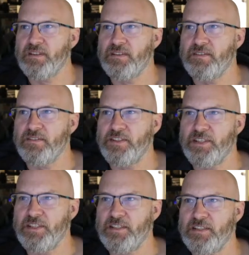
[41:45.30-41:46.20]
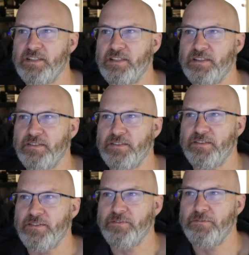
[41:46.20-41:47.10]
the
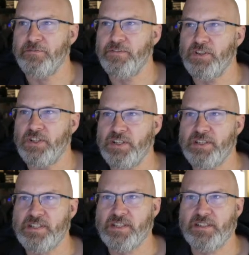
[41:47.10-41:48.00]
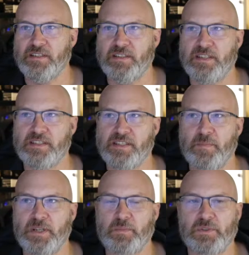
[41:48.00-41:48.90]
first is the
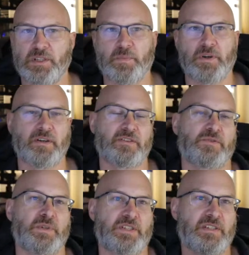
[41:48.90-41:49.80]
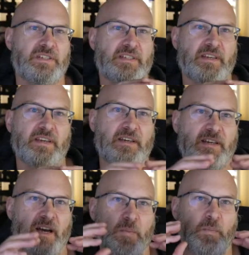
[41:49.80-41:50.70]
minimal approach, which is
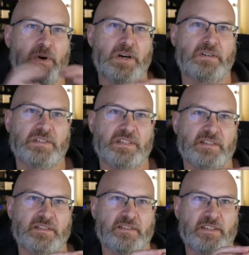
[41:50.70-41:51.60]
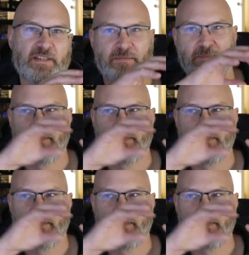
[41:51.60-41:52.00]
a box that